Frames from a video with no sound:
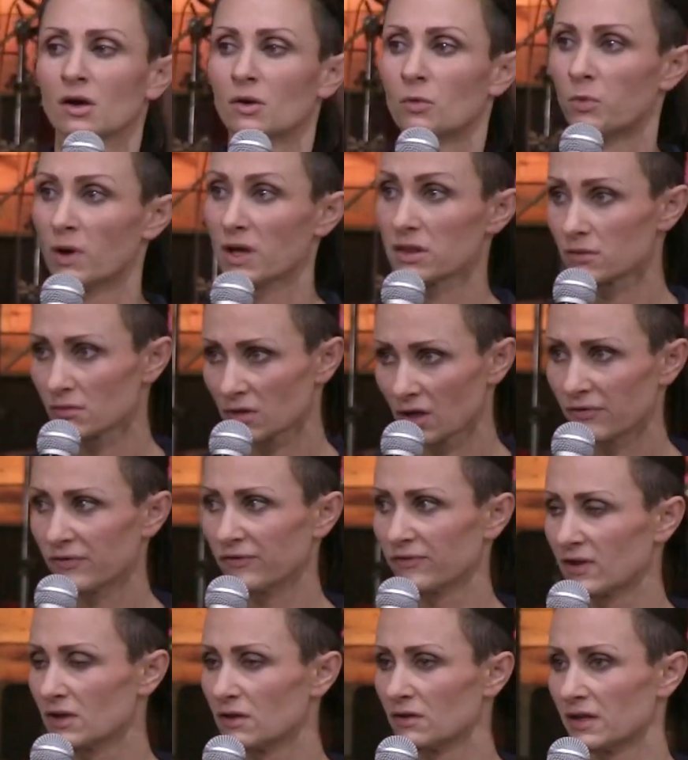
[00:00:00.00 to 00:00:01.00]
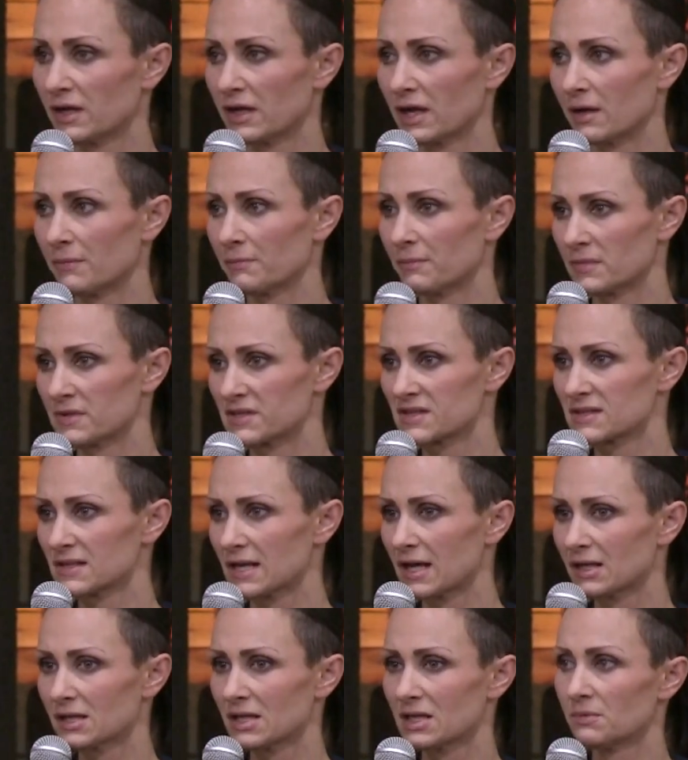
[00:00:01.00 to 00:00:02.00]
whether I feel that I'm
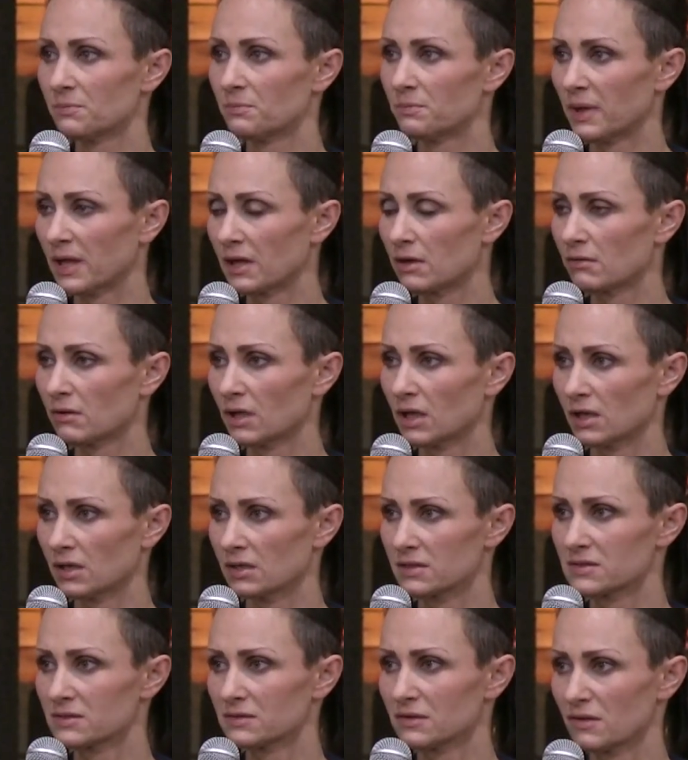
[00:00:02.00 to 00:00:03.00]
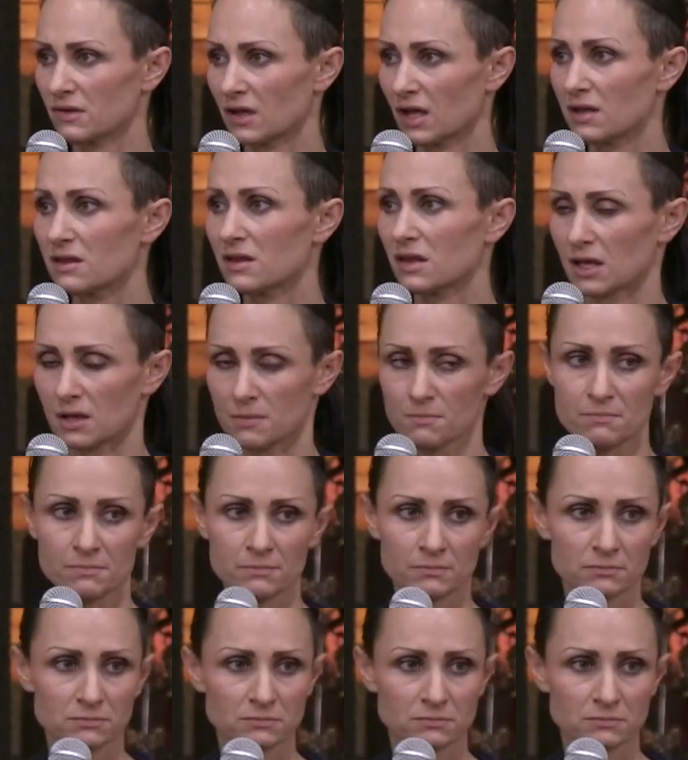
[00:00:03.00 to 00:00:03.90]
slightly better at it than them,